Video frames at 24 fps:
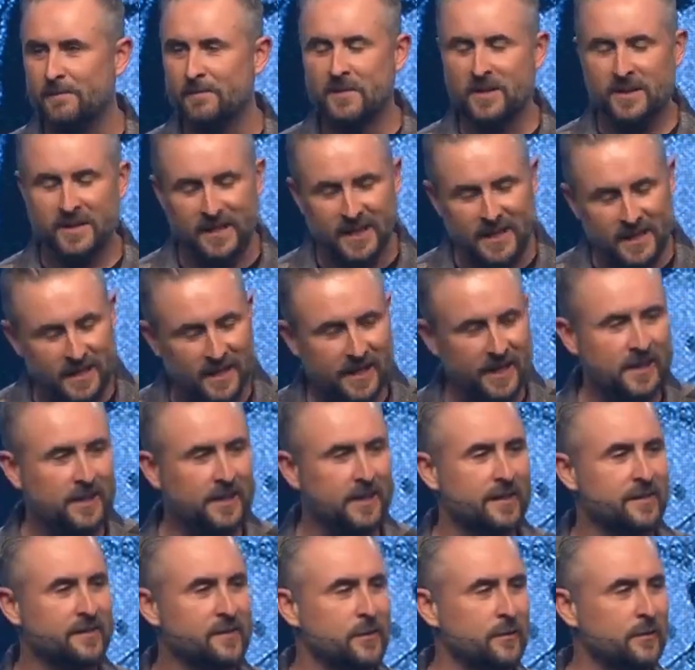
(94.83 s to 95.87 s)
And then he like
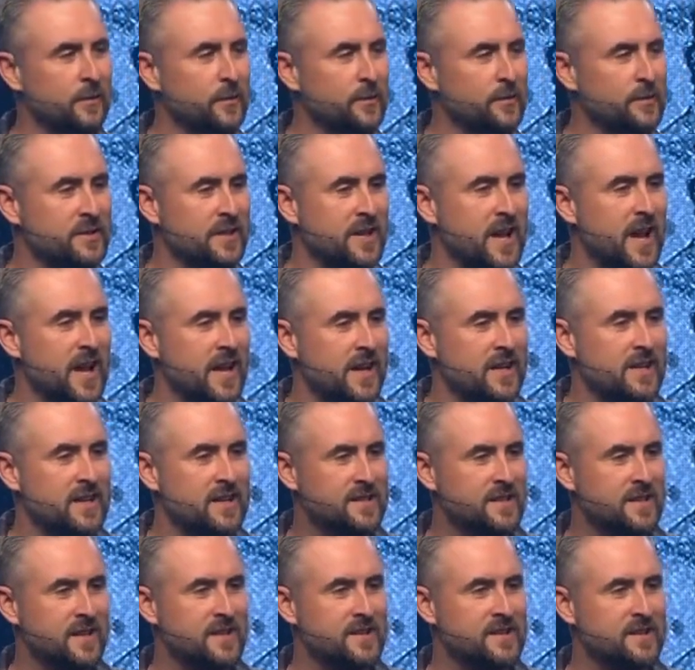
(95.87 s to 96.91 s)
leans over to his dad and he
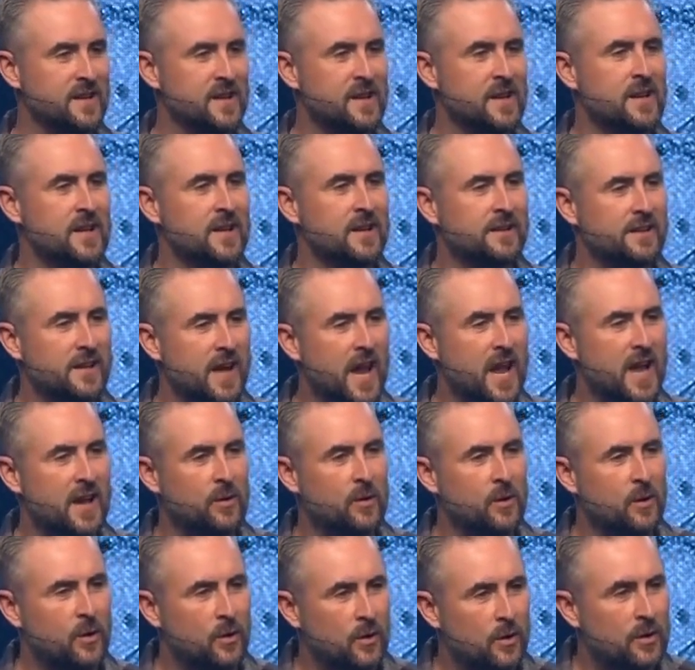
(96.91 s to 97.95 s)
says,
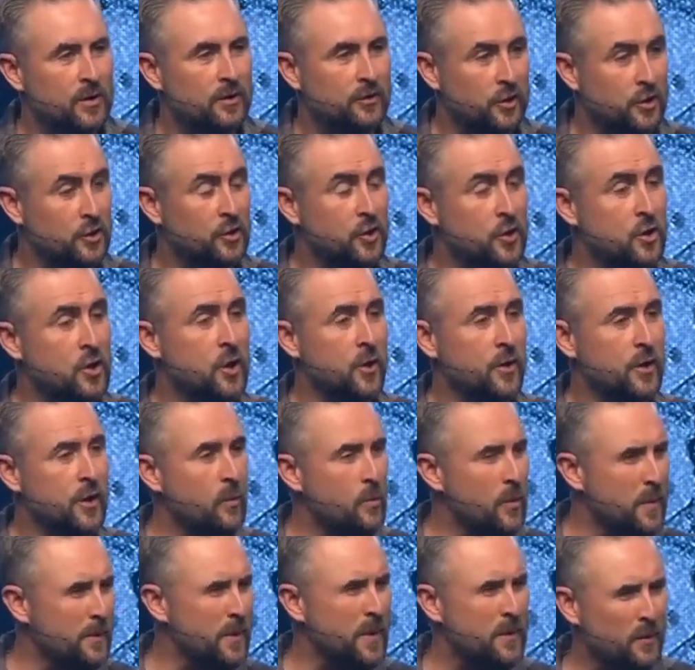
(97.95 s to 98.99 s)
Dad, did you know that
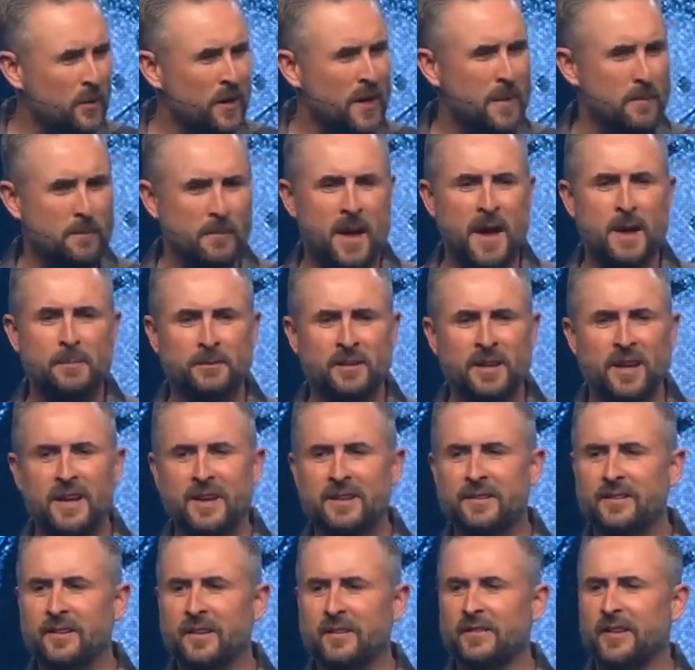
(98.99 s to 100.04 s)
when people get
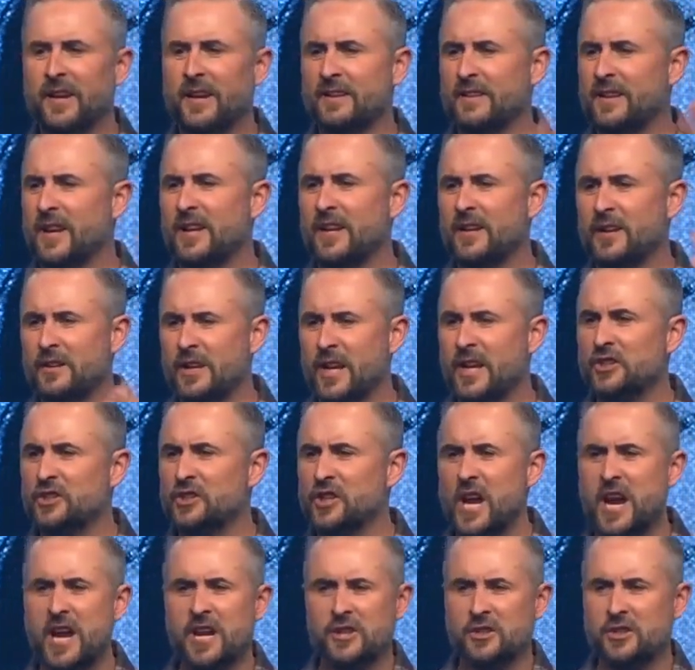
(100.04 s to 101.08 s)
baptized, it's like they
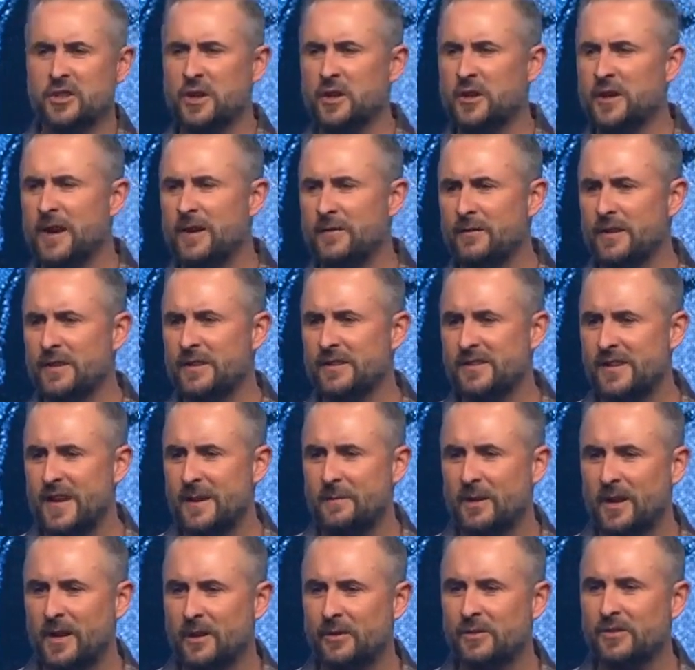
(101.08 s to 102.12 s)
change, they're never the same?
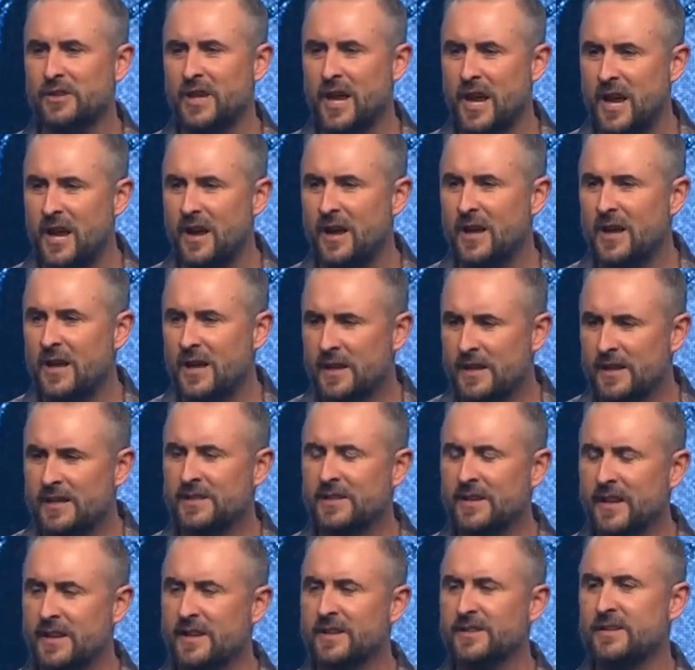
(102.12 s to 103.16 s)
And he goes, yeah. He
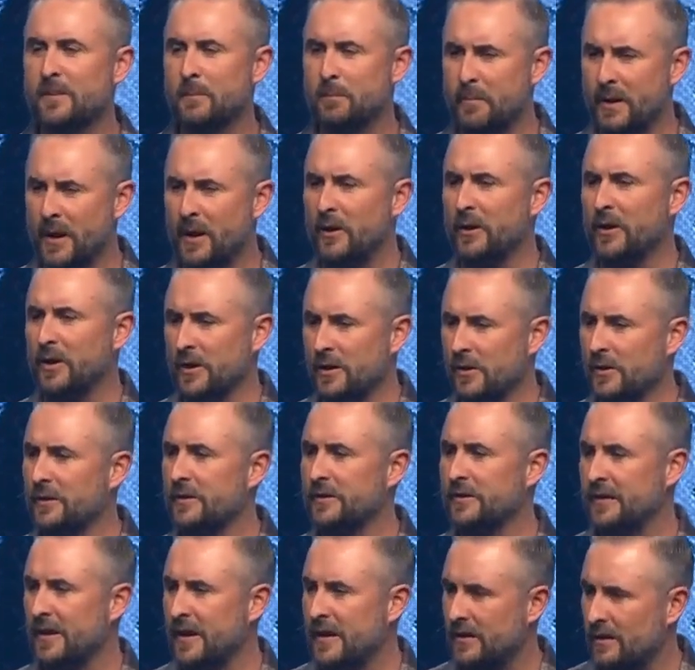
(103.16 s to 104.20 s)
said, it's a burial.
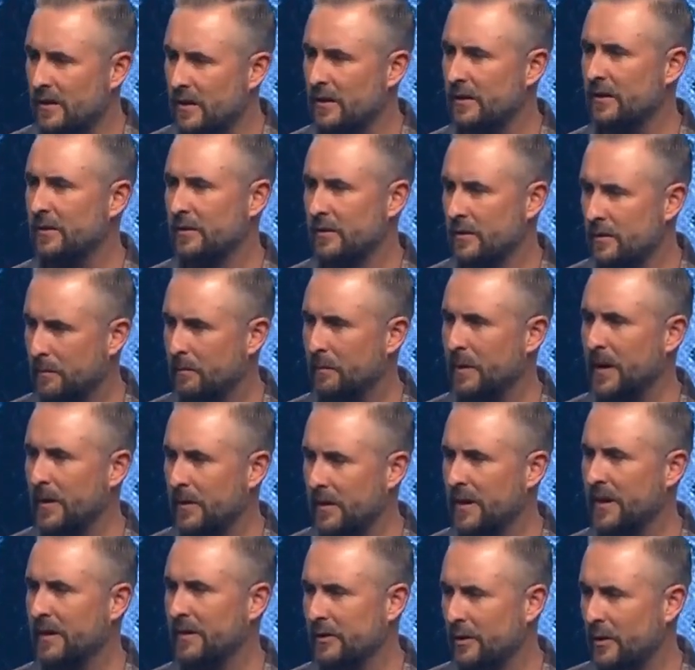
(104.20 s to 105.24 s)
It's like they're
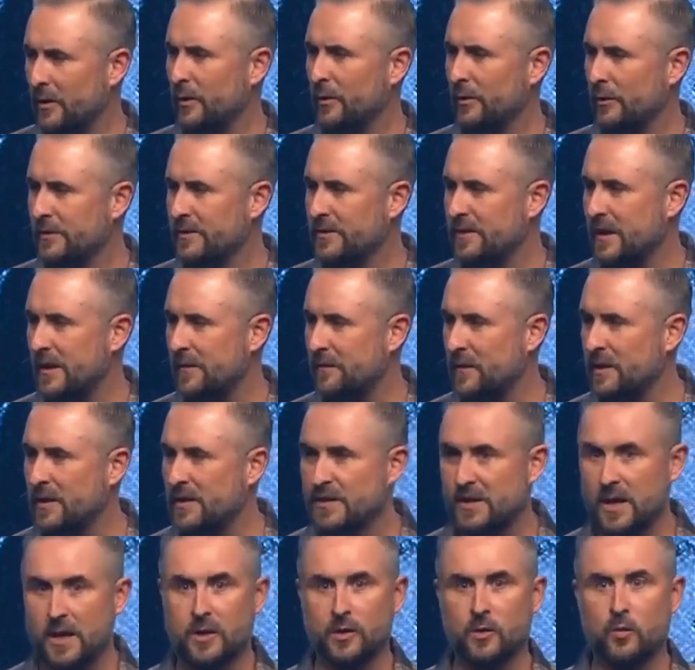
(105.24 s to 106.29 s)
burying their old self. And
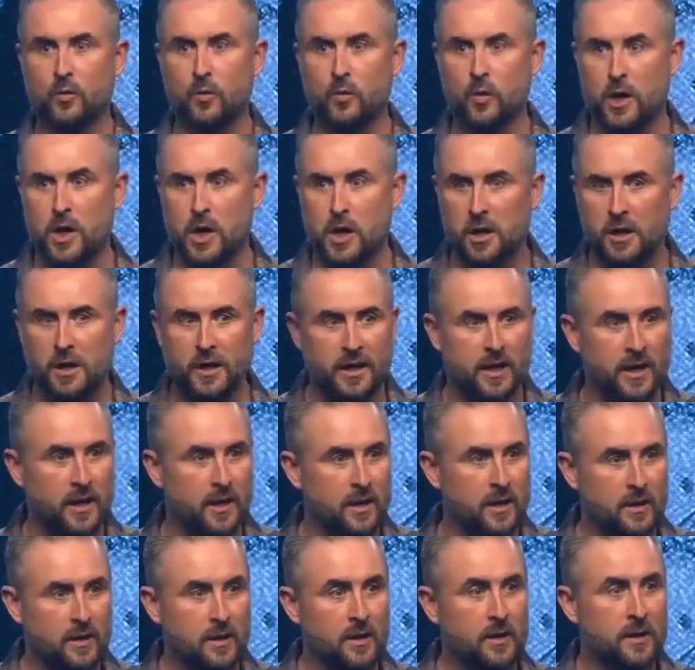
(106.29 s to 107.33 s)
he's like, really?
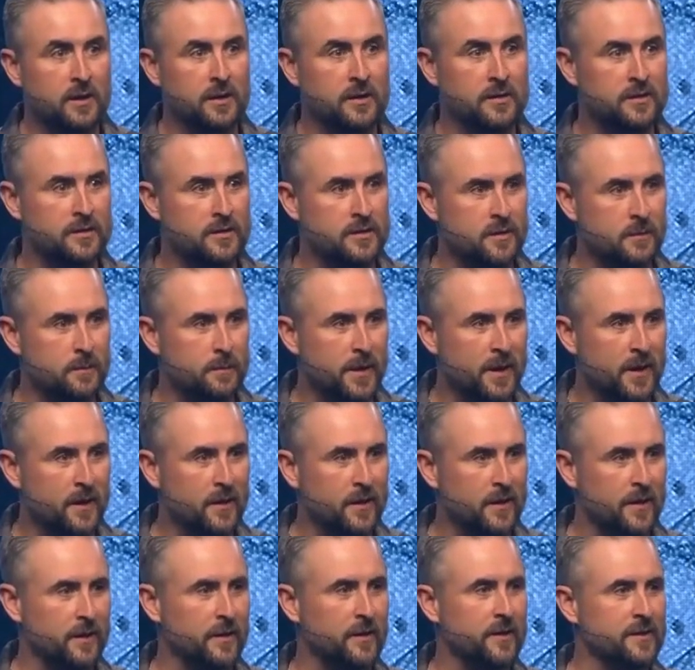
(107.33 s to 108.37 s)
This is a
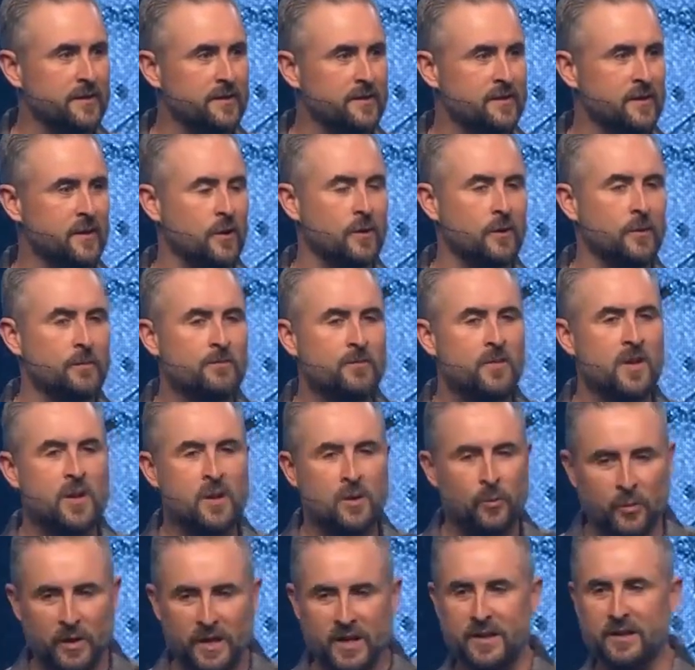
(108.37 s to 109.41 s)
burial. And so
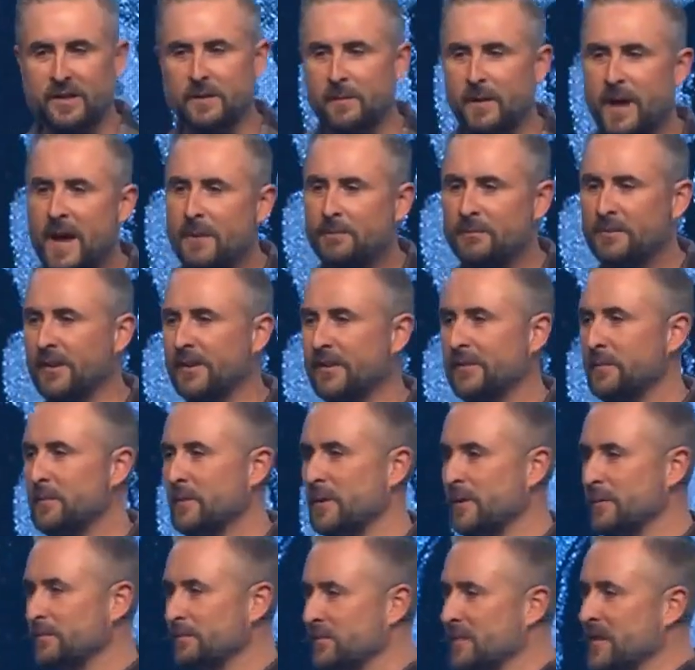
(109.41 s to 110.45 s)
we did the
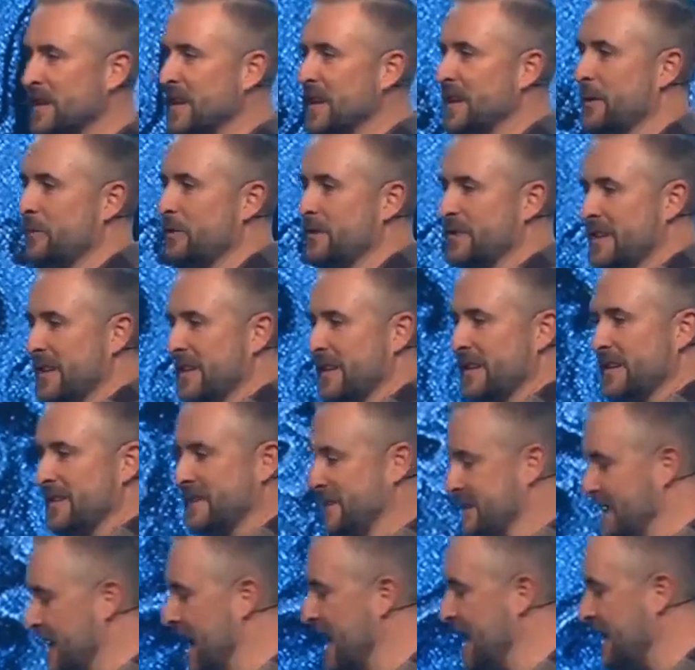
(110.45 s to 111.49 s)
baptismal, and it was in the
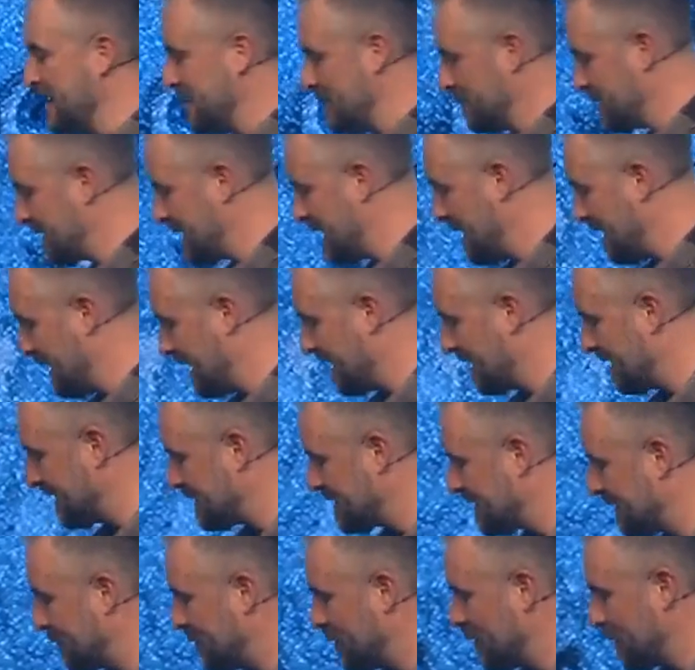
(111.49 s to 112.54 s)
stage. It was kind of like
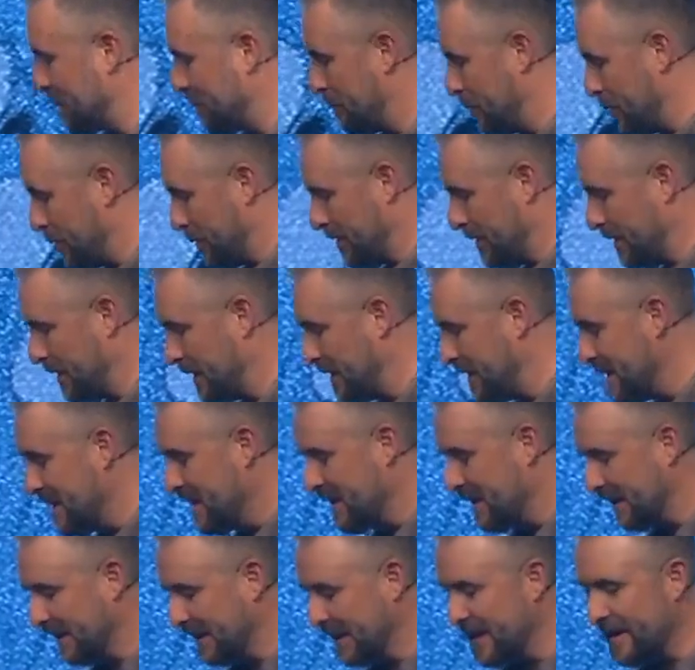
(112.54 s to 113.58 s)
this, if you could pull the
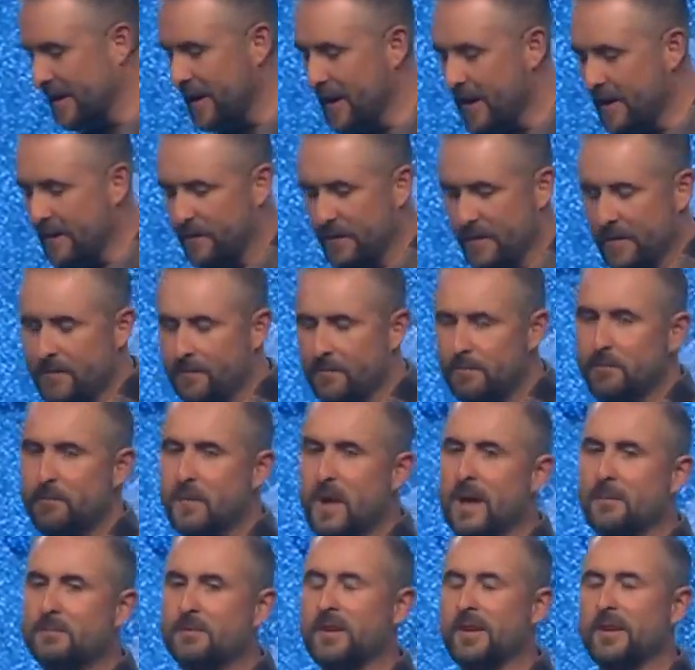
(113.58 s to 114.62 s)
lid off and
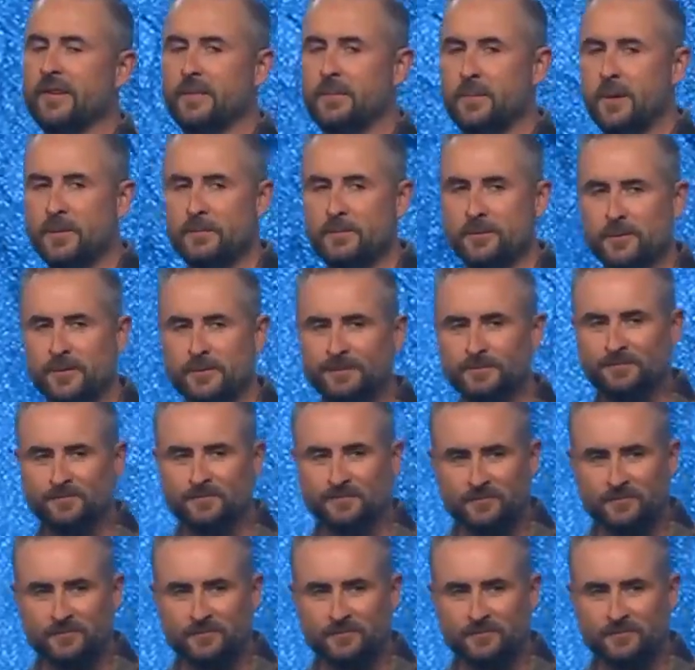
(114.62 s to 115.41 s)
baptize people.